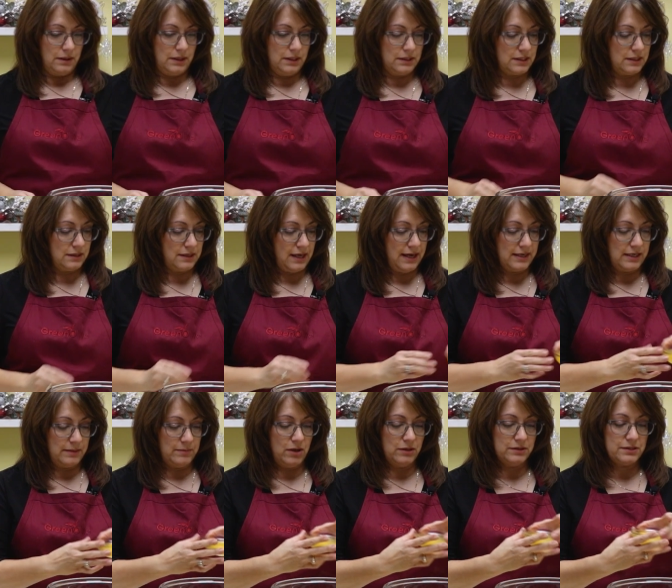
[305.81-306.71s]
And to that,
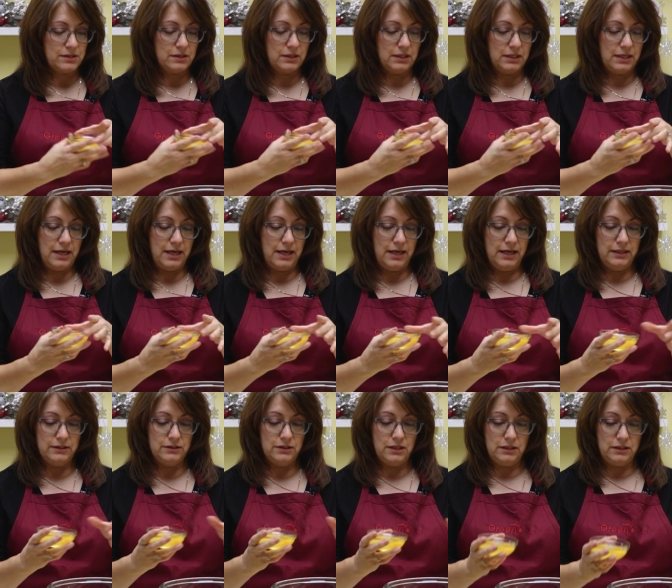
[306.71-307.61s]
I'm also going to
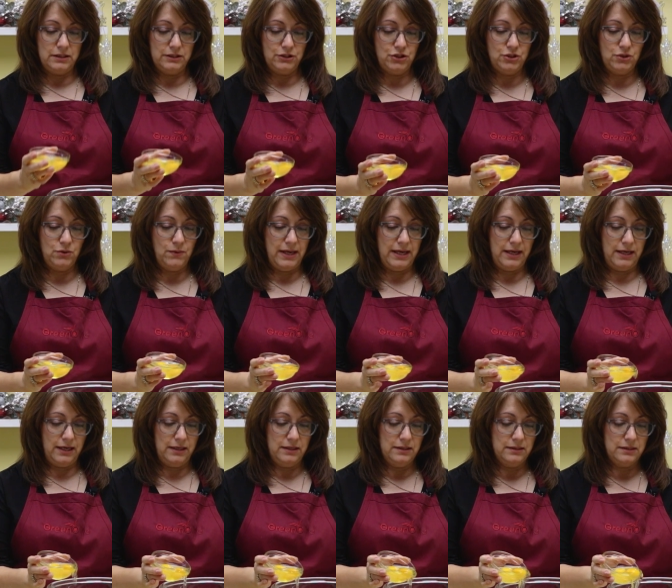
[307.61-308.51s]
add 2
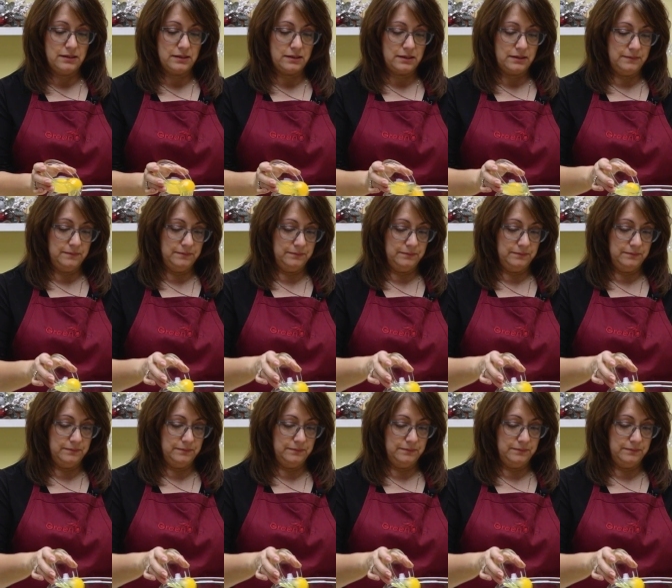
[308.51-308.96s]
eggs,